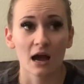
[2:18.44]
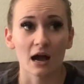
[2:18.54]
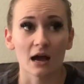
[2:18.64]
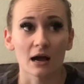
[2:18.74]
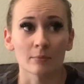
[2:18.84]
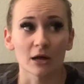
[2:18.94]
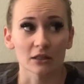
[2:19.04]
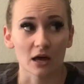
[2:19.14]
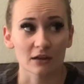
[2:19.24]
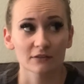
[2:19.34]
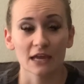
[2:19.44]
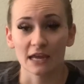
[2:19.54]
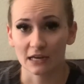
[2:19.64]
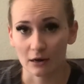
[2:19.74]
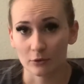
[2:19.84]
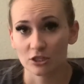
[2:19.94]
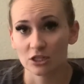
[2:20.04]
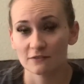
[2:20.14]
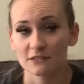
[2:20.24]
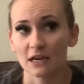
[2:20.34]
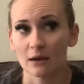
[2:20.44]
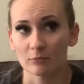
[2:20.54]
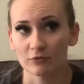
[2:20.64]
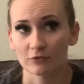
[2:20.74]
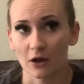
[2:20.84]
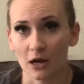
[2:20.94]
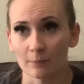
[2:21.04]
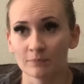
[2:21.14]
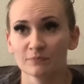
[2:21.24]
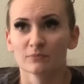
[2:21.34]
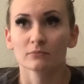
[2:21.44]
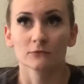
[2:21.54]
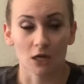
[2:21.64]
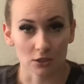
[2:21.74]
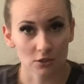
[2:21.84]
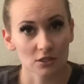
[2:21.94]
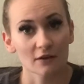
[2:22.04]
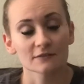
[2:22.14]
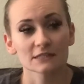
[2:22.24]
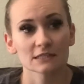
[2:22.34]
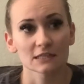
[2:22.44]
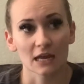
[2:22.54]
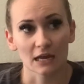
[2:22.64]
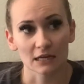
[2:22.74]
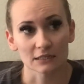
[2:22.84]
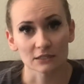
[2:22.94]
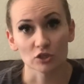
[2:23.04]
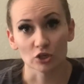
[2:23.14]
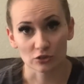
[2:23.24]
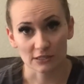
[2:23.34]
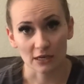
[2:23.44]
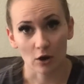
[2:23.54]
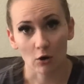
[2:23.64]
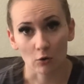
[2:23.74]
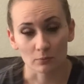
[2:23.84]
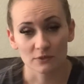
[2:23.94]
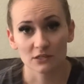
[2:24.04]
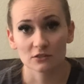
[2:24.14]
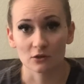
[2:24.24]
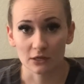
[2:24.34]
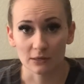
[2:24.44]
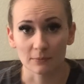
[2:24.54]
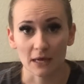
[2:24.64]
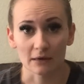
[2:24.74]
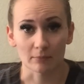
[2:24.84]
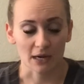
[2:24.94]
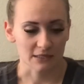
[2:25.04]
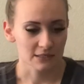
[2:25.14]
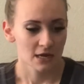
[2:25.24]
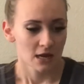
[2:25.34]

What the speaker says: A lot of the 8-hour shifts come from doctor's offices and nursing homes, so keep that in mind.